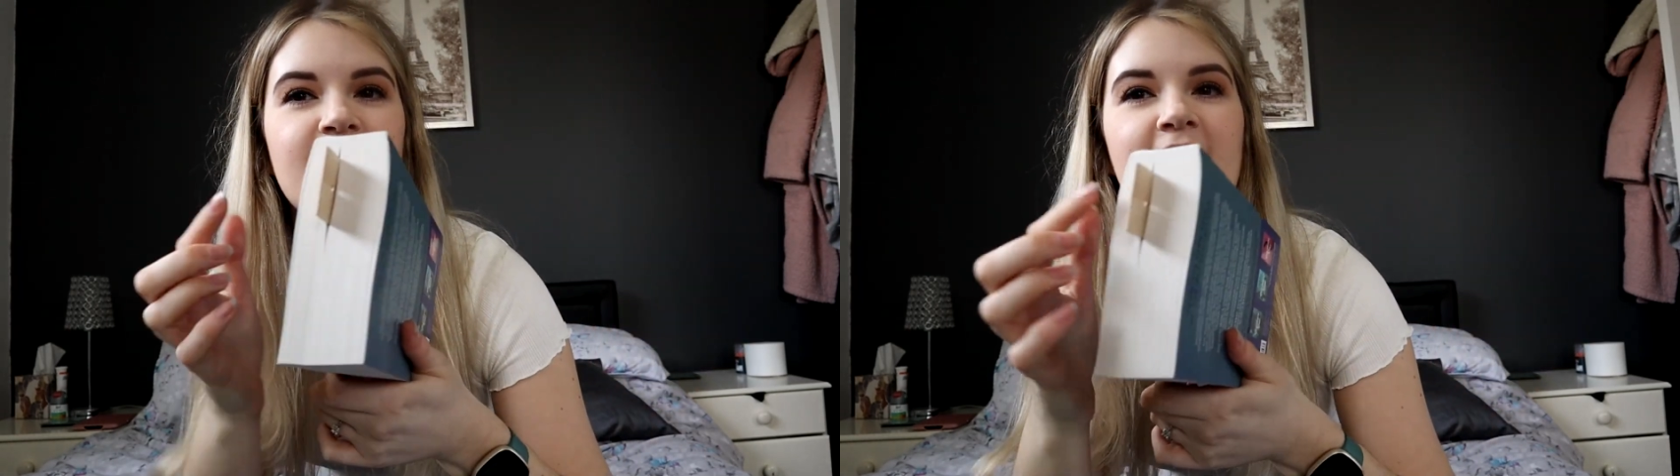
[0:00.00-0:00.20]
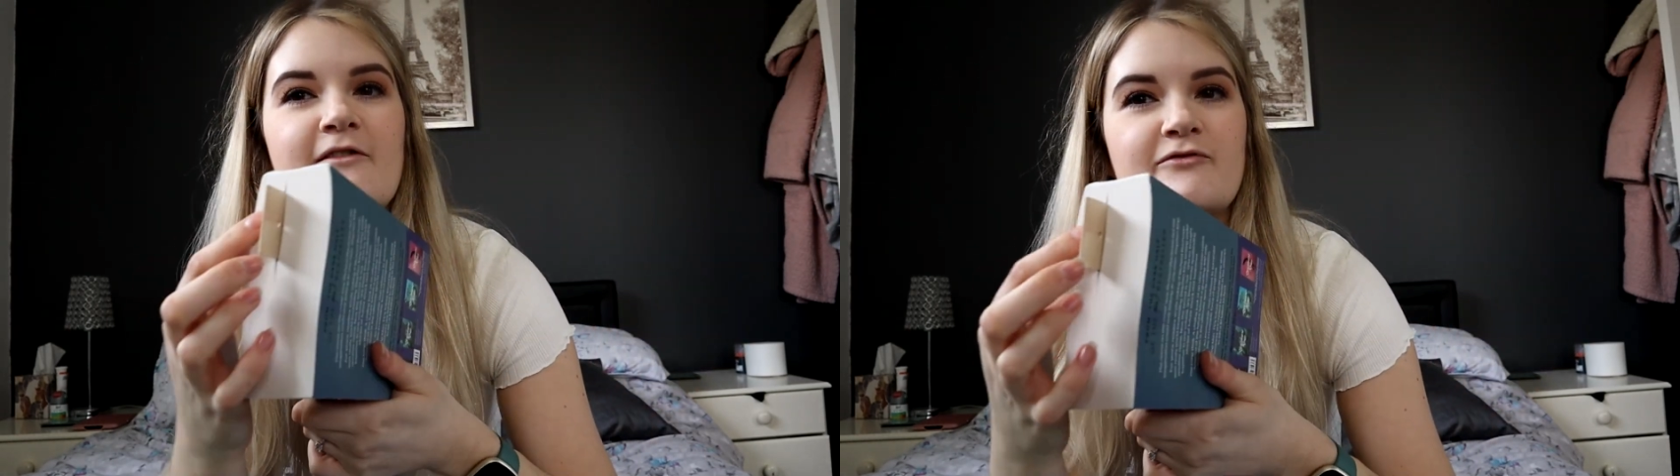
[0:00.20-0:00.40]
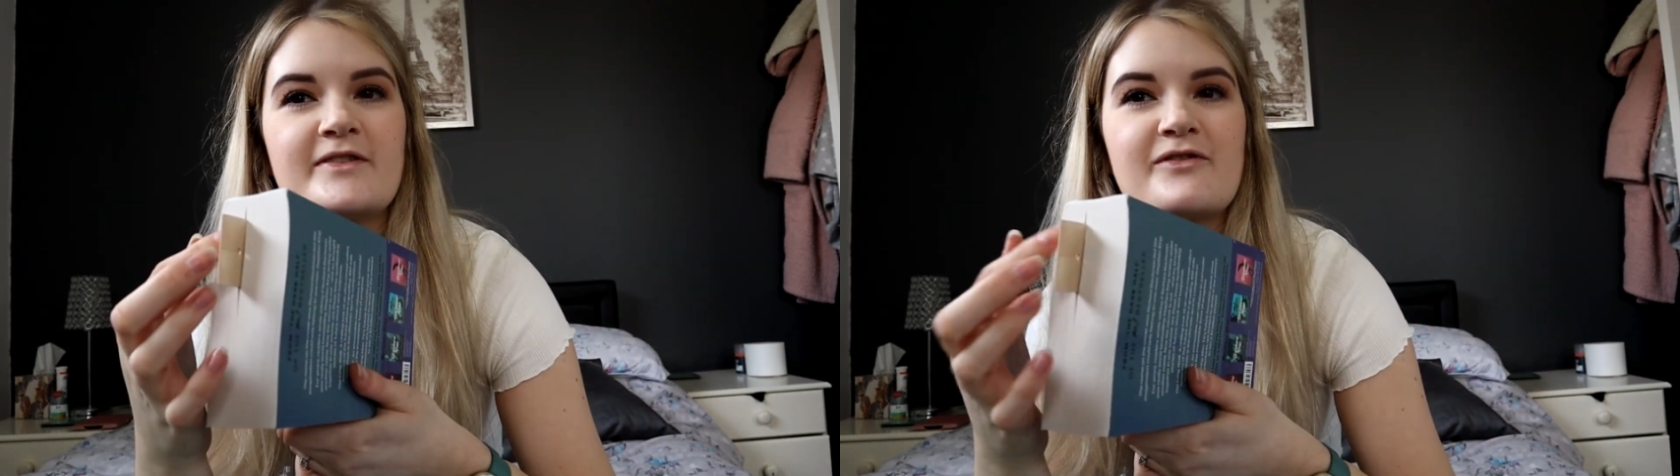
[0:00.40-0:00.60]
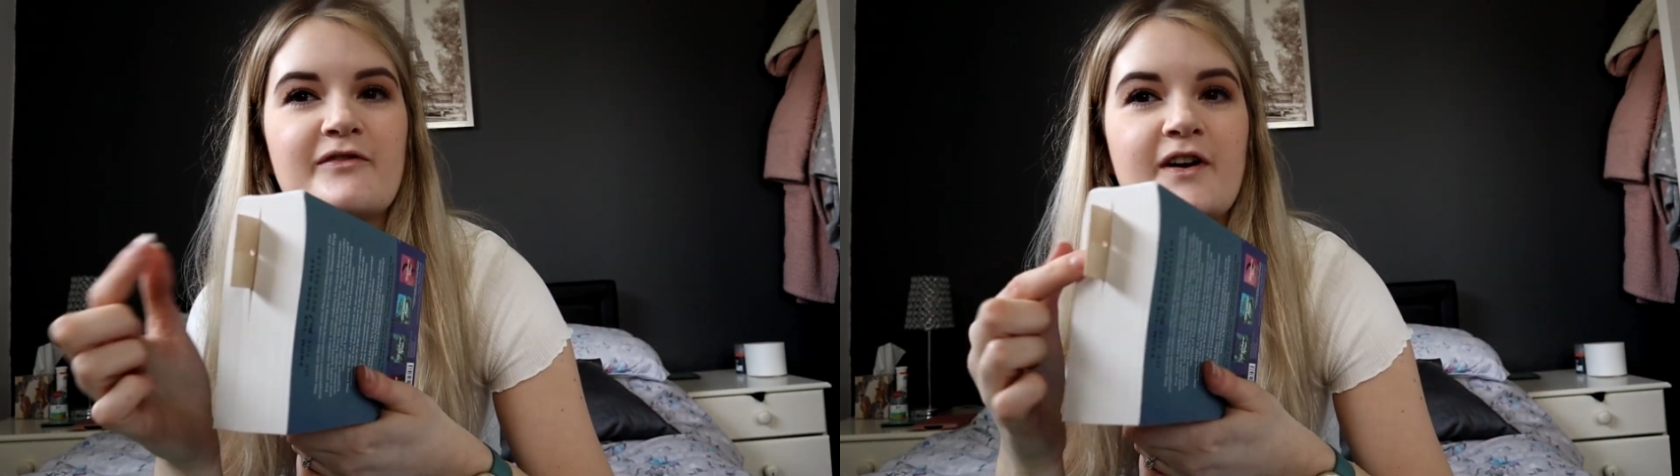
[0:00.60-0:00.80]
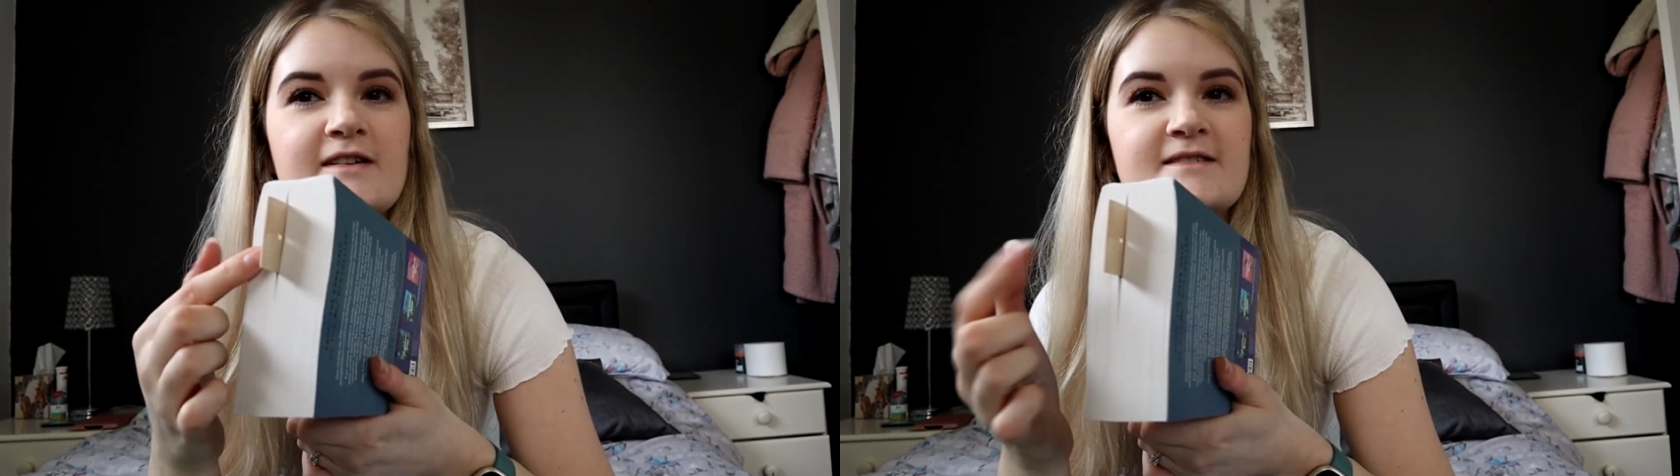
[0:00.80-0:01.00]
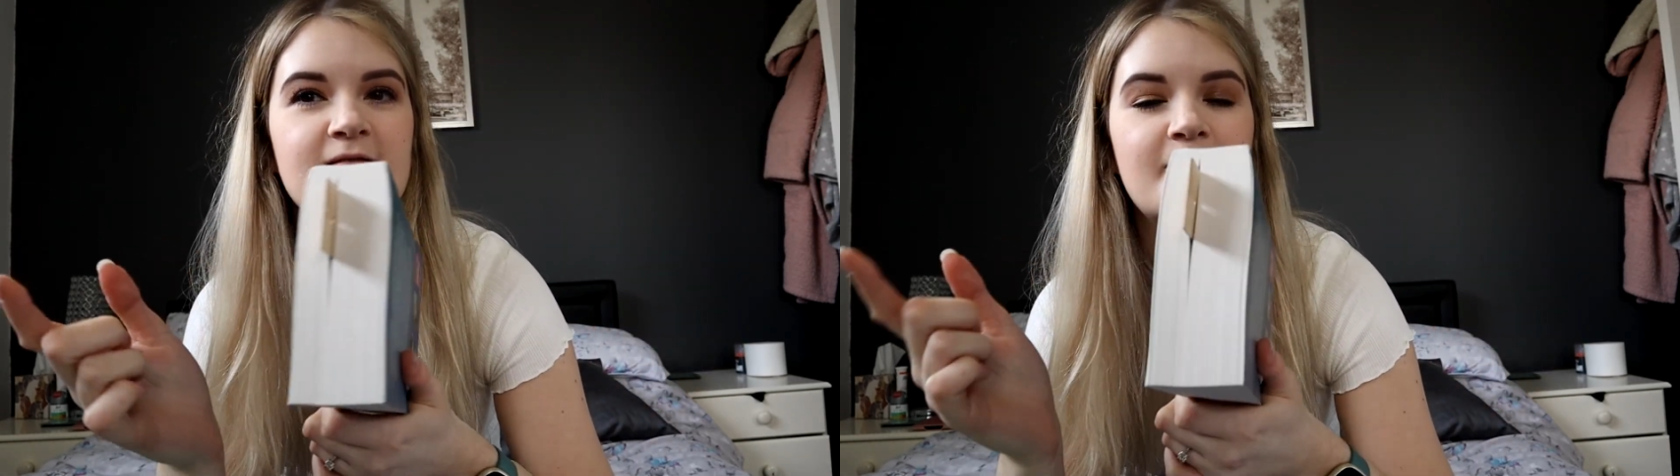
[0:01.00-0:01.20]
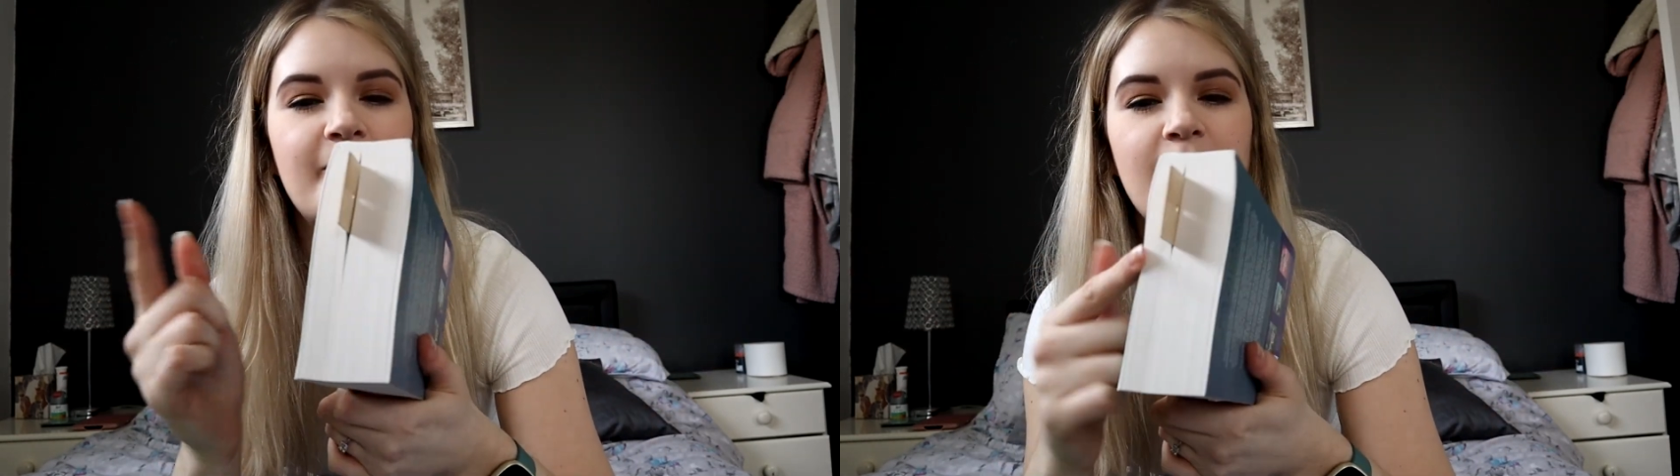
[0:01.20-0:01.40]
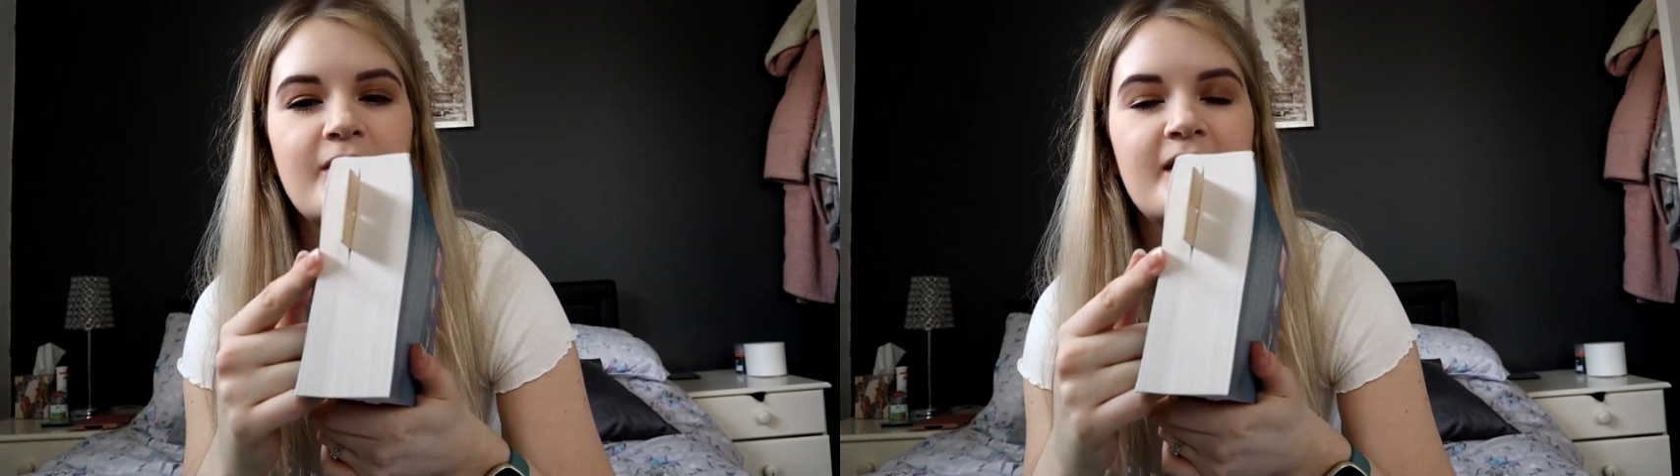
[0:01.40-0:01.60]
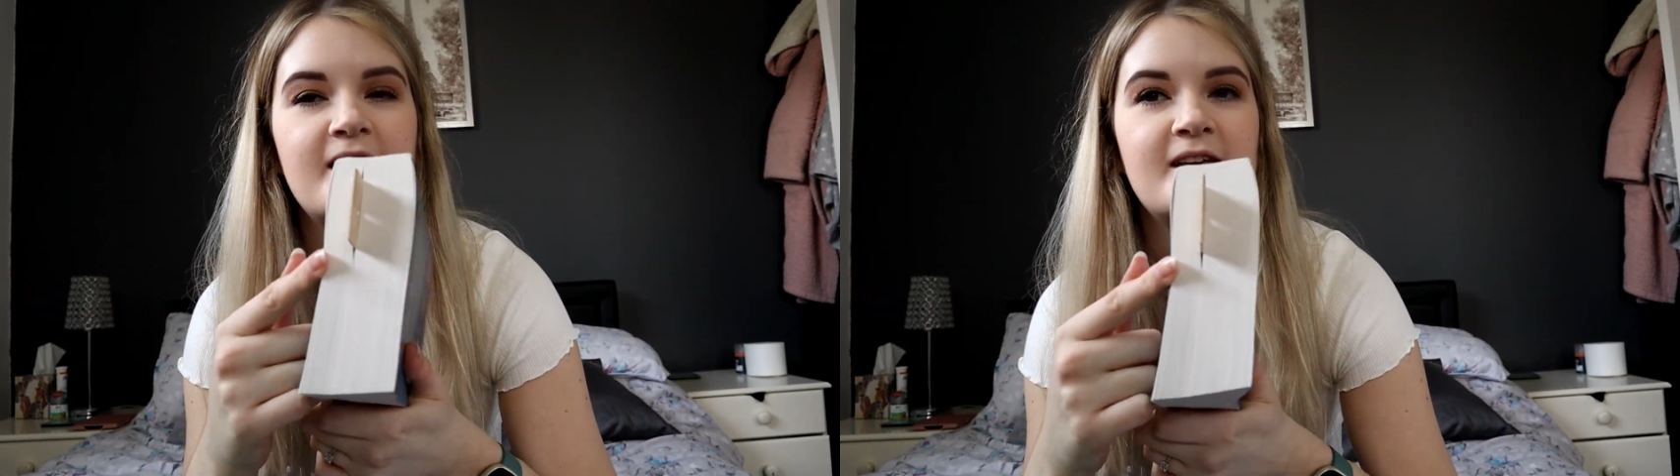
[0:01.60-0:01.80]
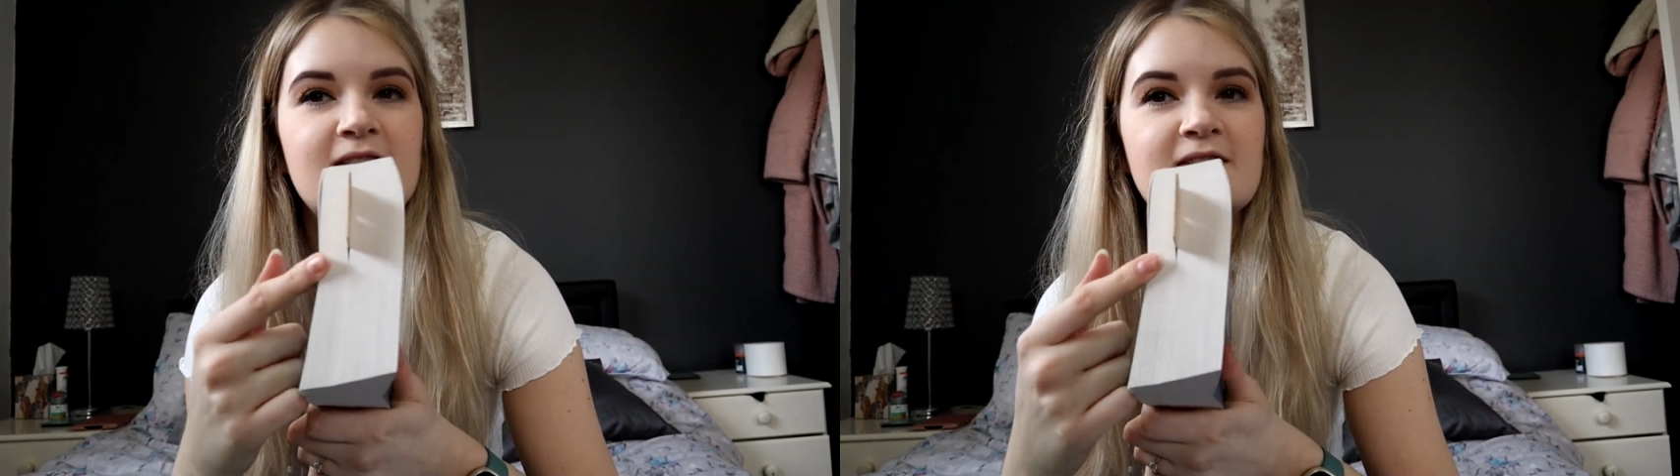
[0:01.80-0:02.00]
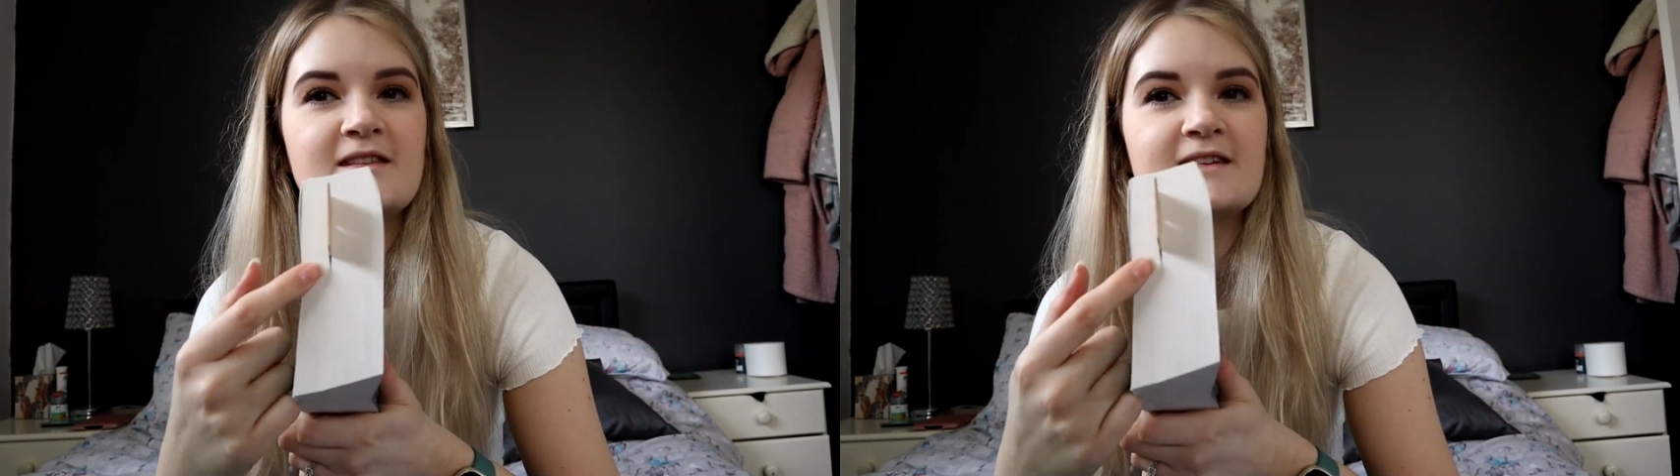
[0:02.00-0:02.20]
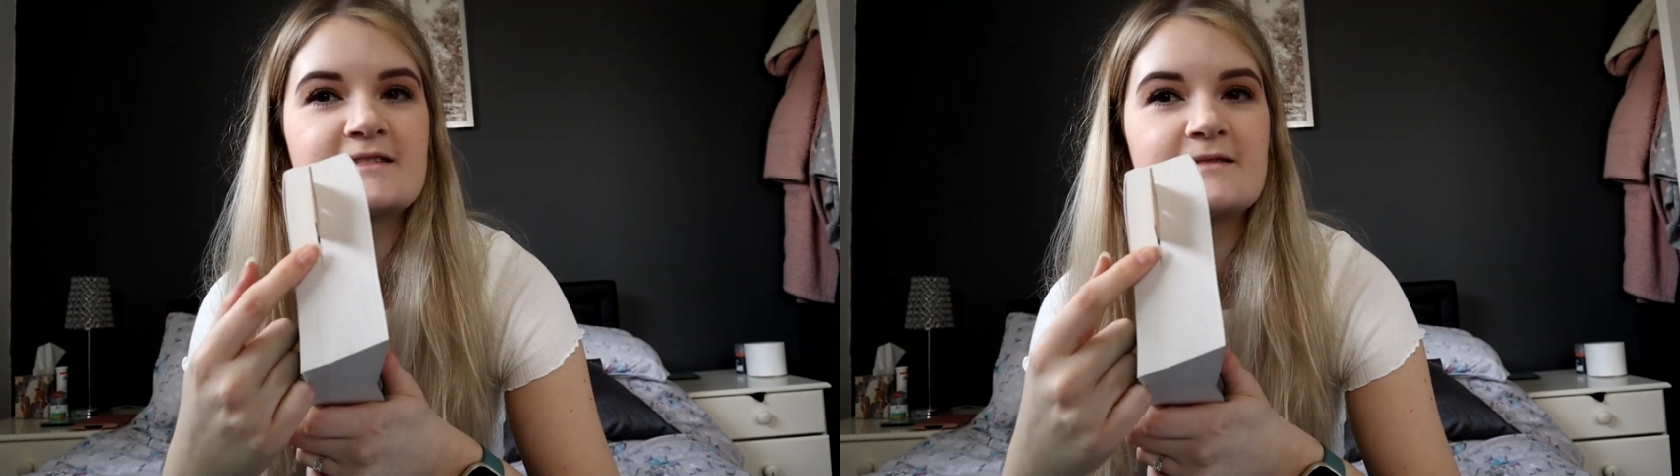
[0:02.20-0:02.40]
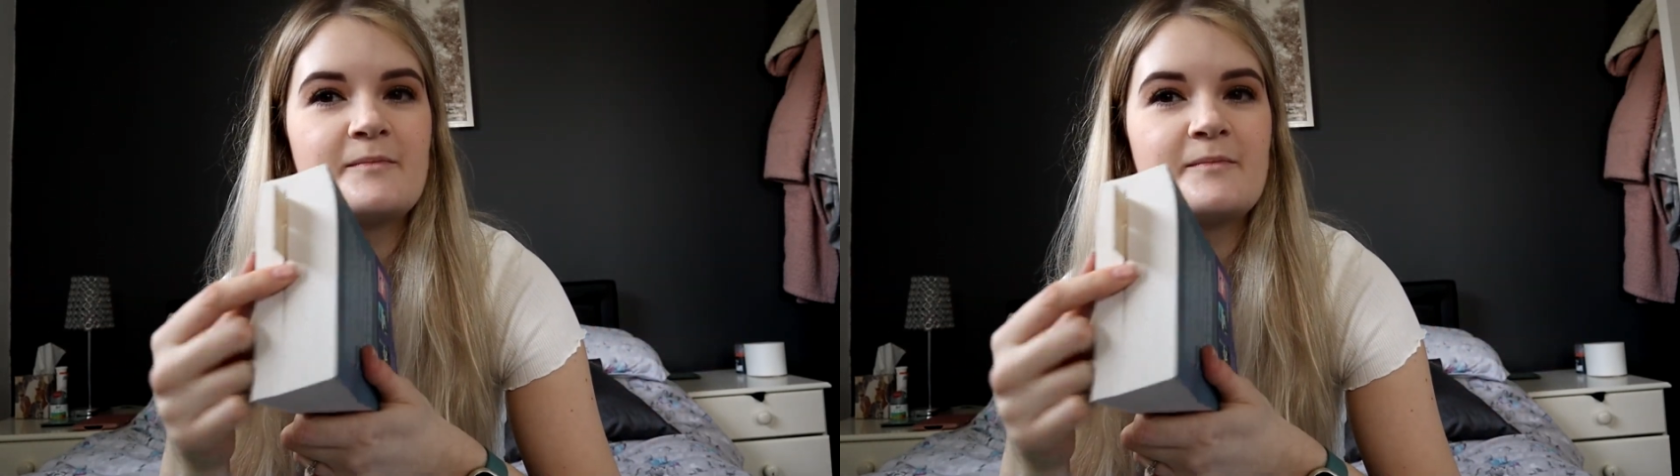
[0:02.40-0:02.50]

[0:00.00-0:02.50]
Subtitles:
I have read the first book in this